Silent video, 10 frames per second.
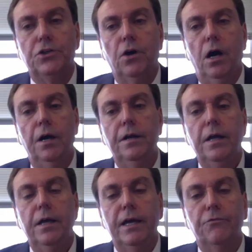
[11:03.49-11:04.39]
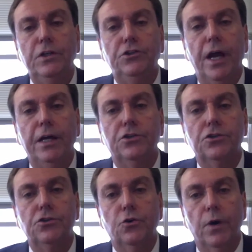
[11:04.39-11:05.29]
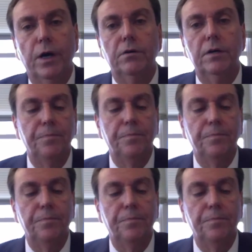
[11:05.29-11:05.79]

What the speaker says: on if we change too quickly.